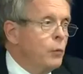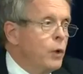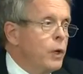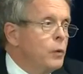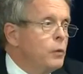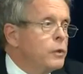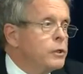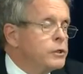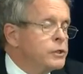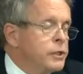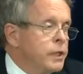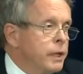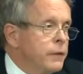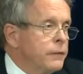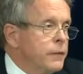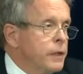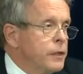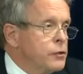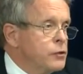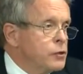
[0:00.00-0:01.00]
We would
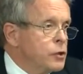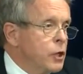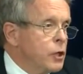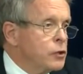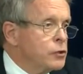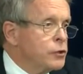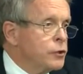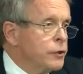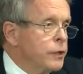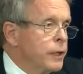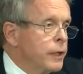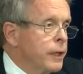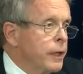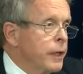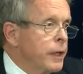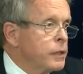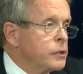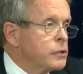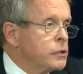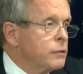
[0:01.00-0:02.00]
seek the injunction
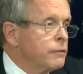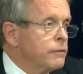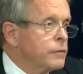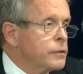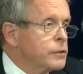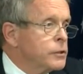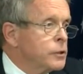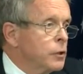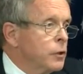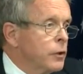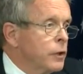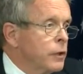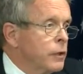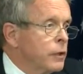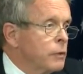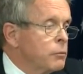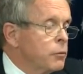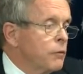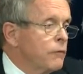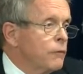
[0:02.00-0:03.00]
against the facility
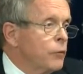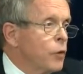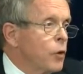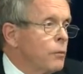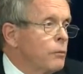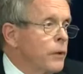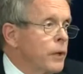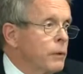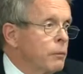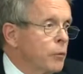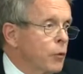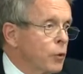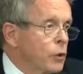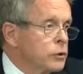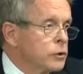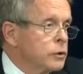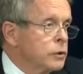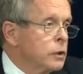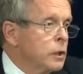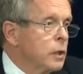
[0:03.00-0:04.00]
that performed the
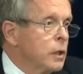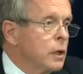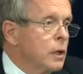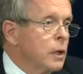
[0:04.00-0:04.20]
abortion.